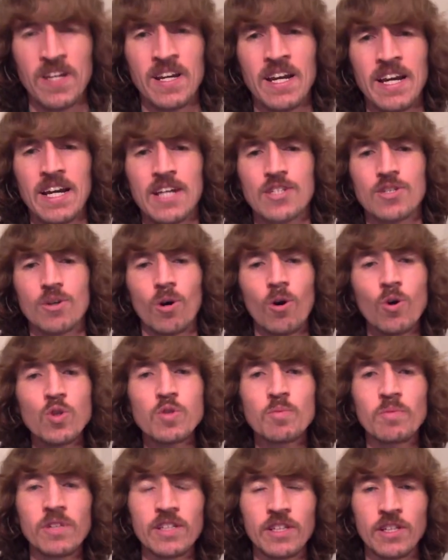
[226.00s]
And so
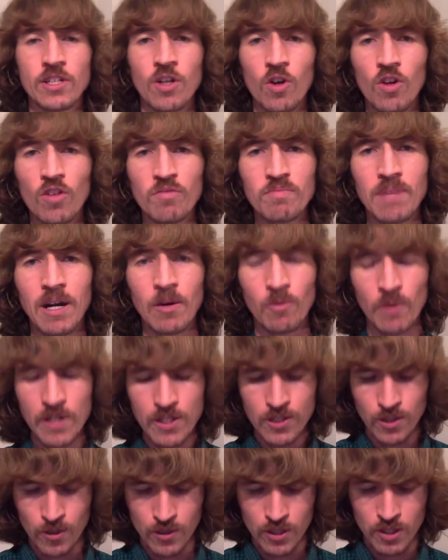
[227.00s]
ultimately, the goal of my
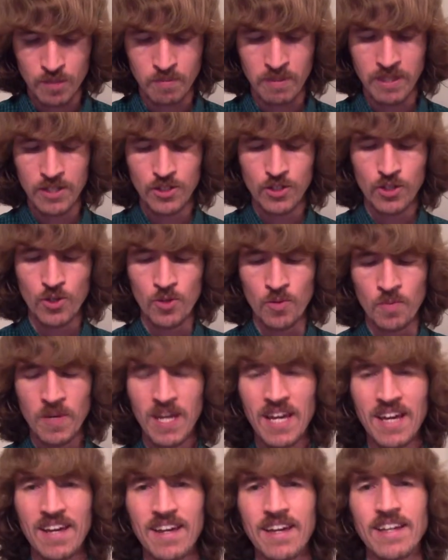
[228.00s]
research has been to
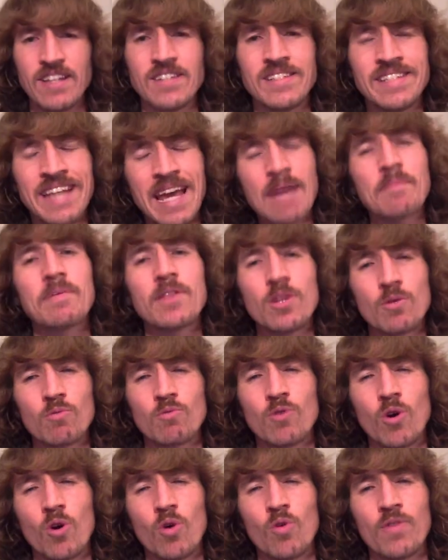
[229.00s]
examine the
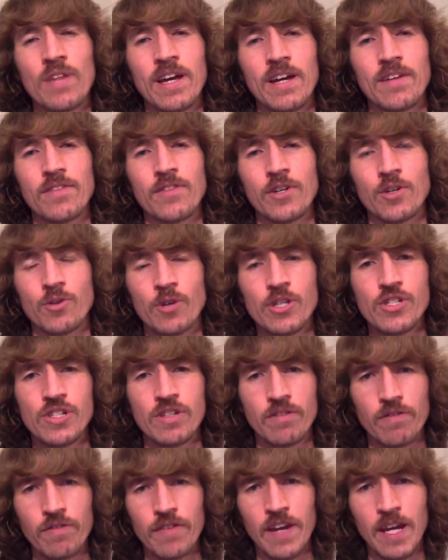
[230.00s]
role that the Christian
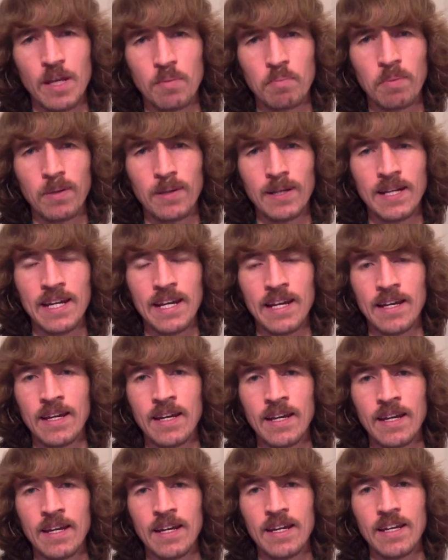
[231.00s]
faith played
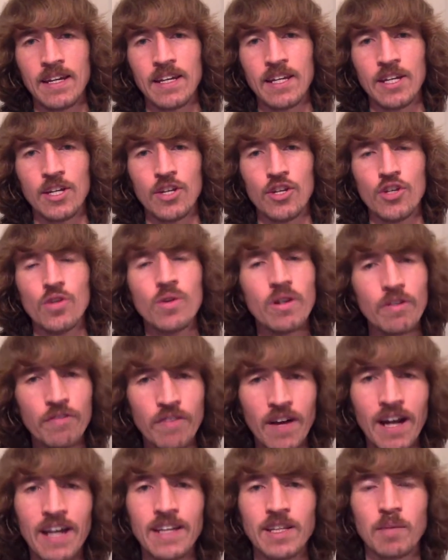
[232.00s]
in
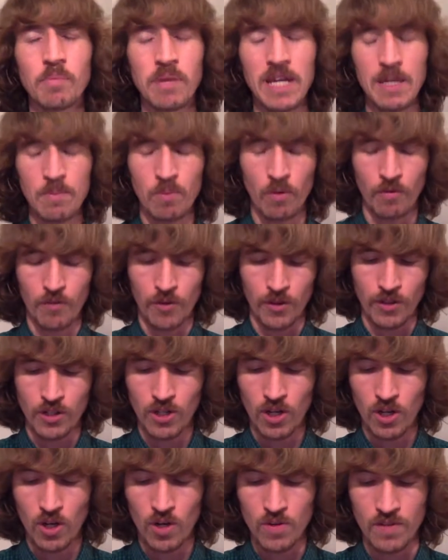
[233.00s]
unifying the people for the
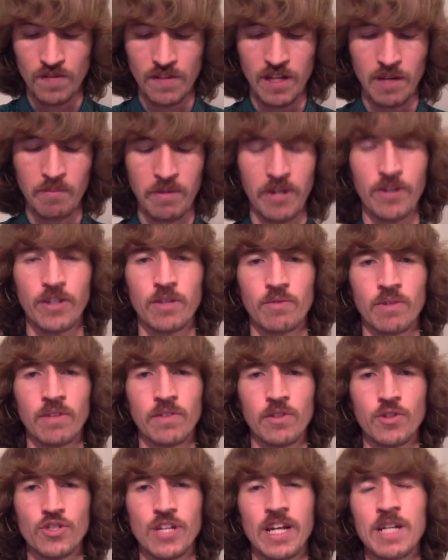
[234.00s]
cause of the American
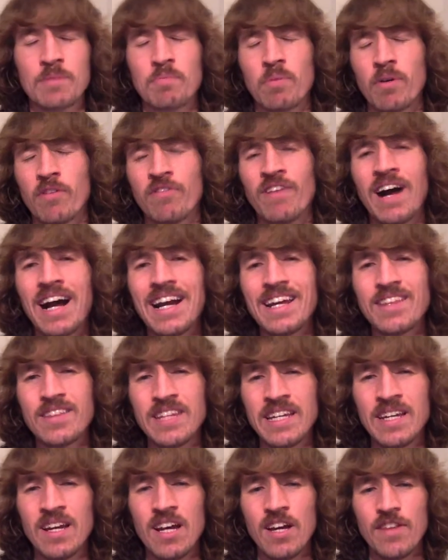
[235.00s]
Revolution, as providing
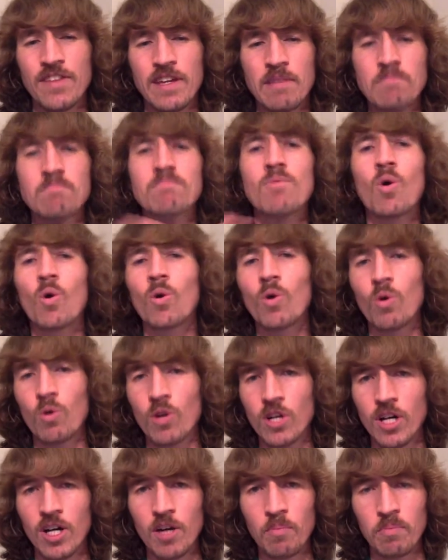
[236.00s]
the moral
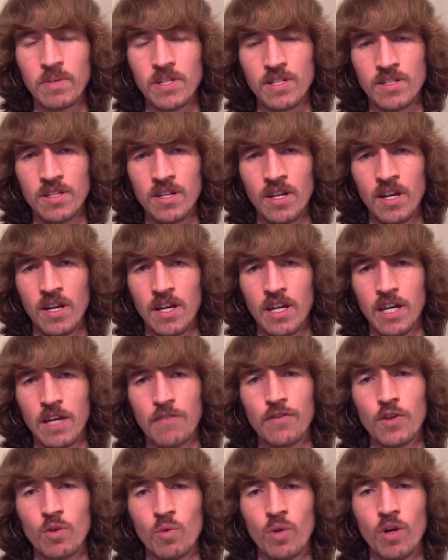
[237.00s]
compass, if
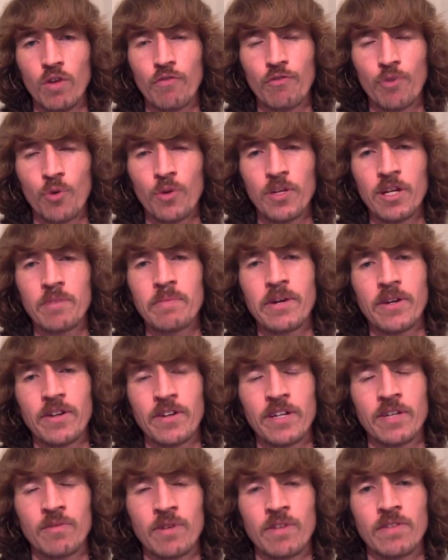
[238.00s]
you will, for the
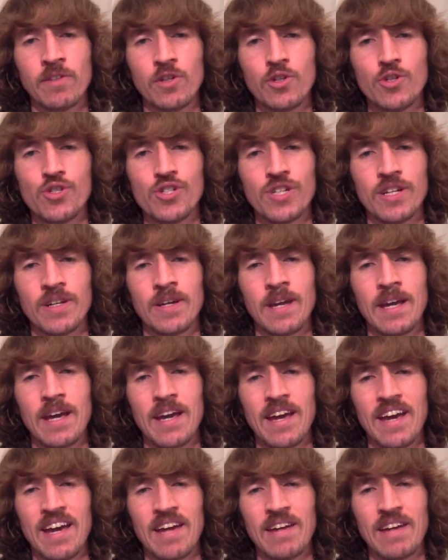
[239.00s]
American Revolution
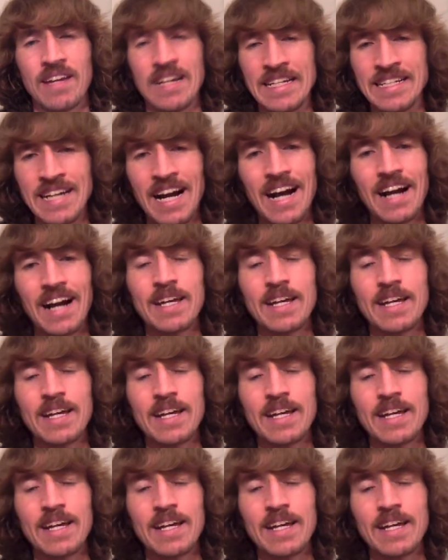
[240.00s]
and the guiding